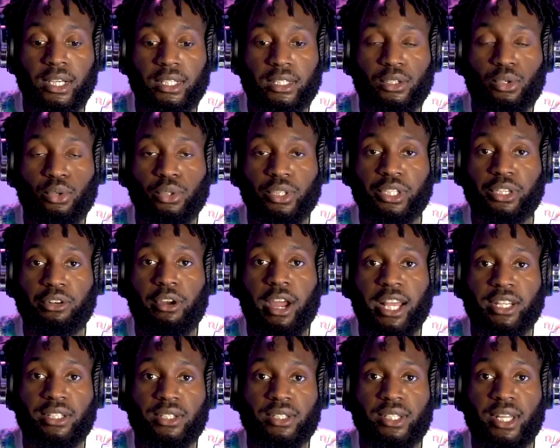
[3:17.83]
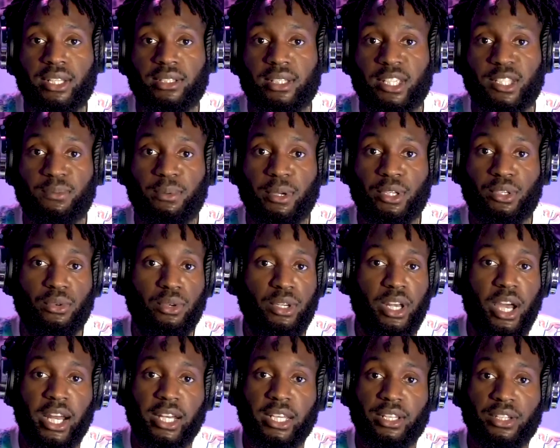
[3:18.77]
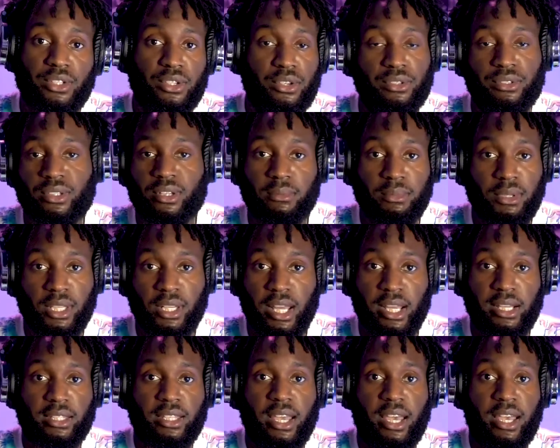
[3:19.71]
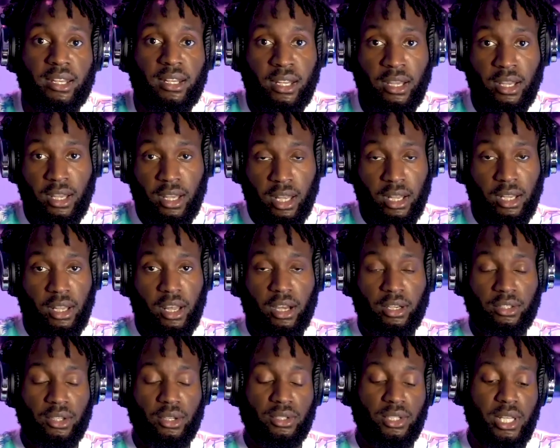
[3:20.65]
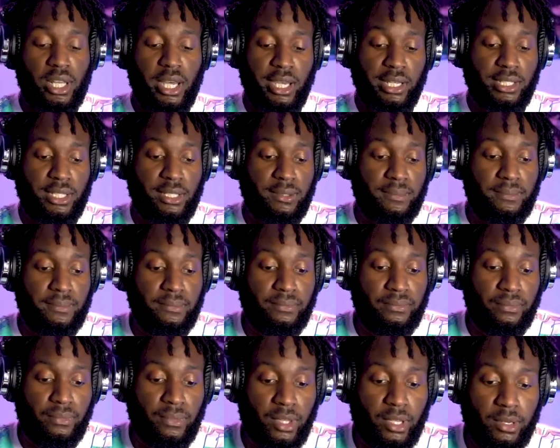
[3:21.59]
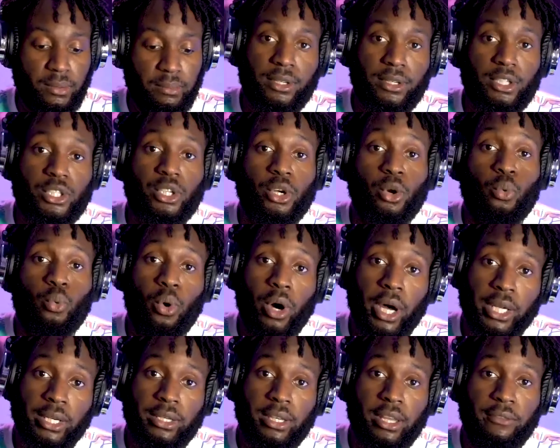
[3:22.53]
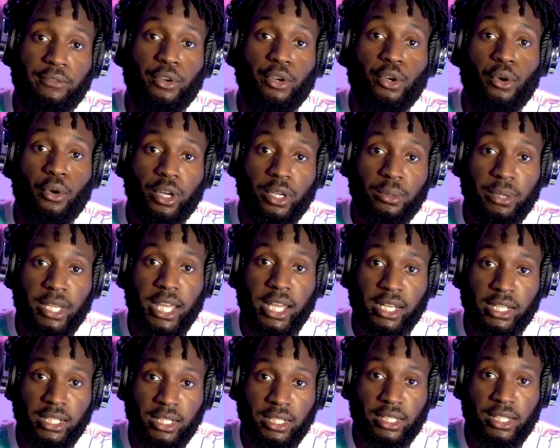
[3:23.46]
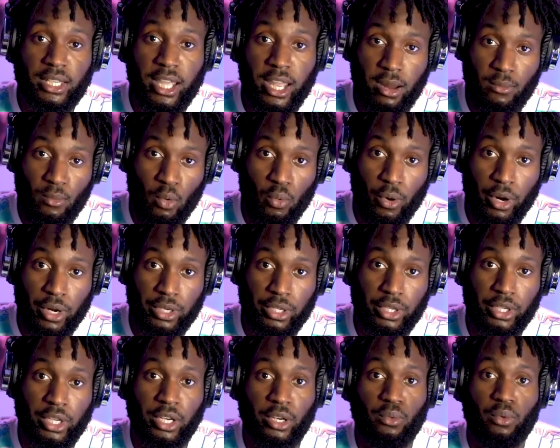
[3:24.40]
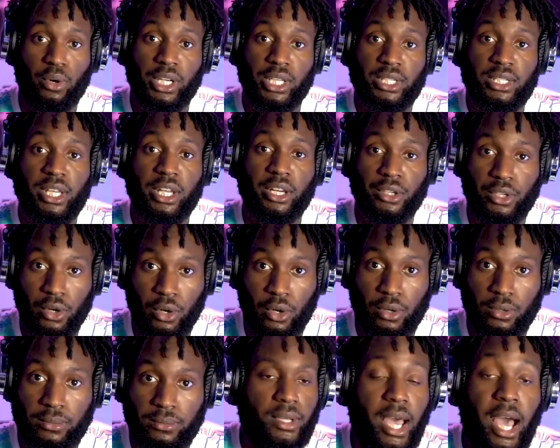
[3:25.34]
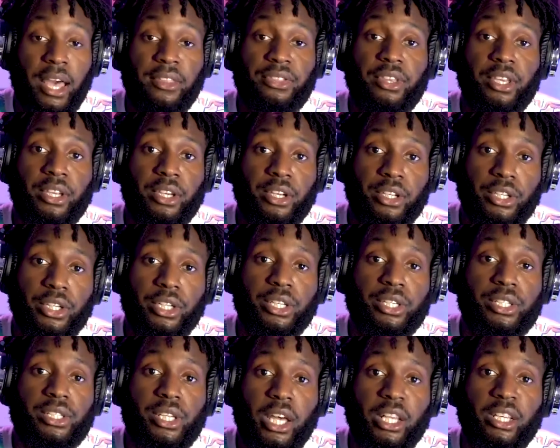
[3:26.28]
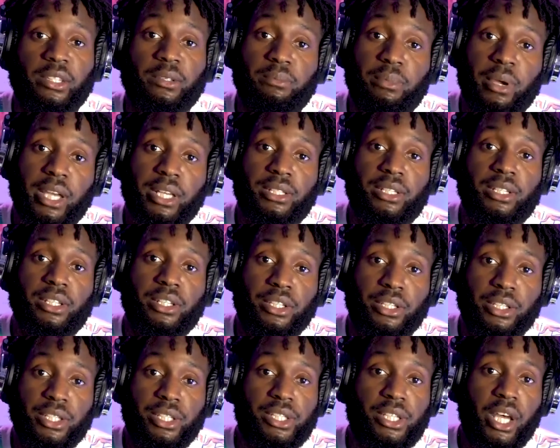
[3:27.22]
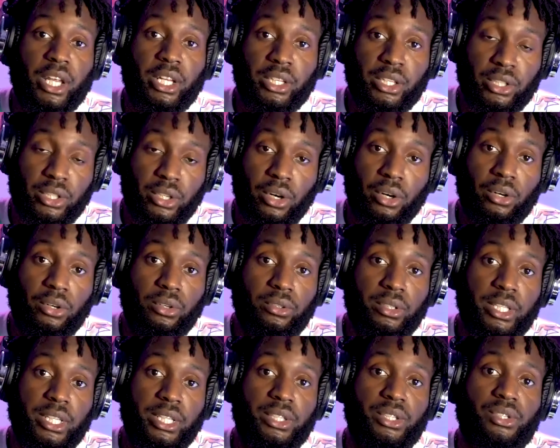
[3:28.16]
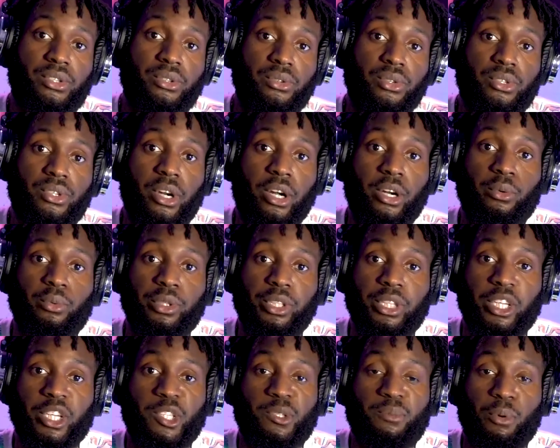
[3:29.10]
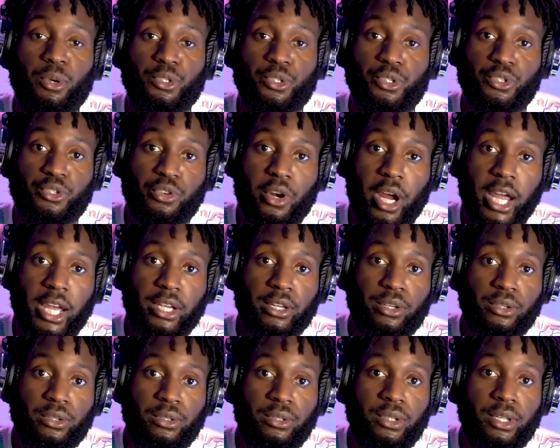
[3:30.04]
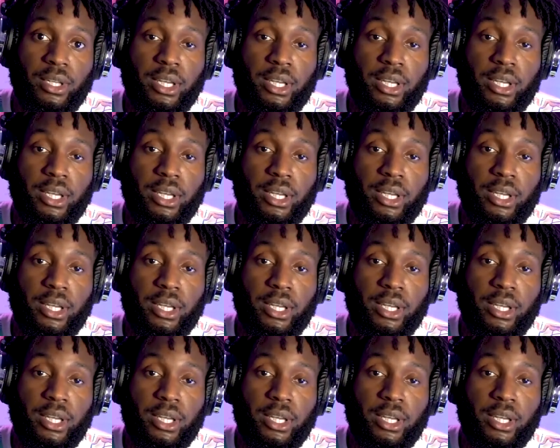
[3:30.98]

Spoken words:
cool interactions as they speak to an audience or something like that along those lines. So one, if you're going to be getting into camera work, you're going to want to set a goal. I think a good solid base and a good solid goal is to start with the exposure triangle.